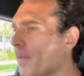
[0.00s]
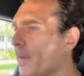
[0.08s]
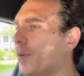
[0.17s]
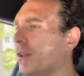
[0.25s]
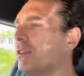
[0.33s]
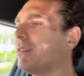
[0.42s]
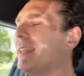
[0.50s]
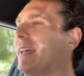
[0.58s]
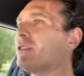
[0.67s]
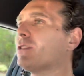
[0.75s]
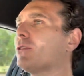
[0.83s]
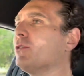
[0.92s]
But
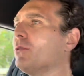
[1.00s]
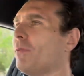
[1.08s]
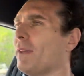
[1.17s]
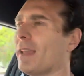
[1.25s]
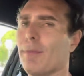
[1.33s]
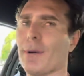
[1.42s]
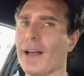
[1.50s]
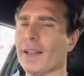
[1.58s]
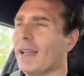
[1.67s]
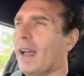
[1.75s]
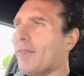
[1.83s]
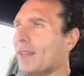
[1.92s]
that's the good thing
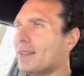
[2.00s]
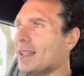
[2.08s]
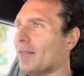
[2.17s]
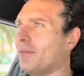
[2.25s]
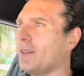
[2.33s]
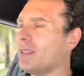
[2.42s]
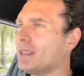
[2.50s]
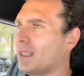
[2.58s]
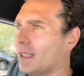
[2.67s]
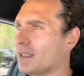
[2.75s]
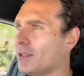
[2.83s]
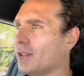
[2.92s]
about having that
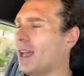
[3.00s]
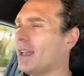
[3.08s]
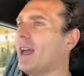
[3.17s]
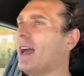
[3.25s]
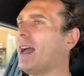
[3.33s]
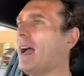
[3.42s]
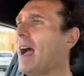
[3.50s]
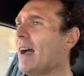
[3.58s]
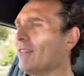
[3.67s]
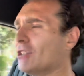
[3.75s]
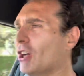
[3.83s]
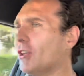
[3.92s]
V6. You can
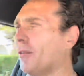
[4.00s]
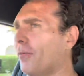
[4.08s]
have a ton of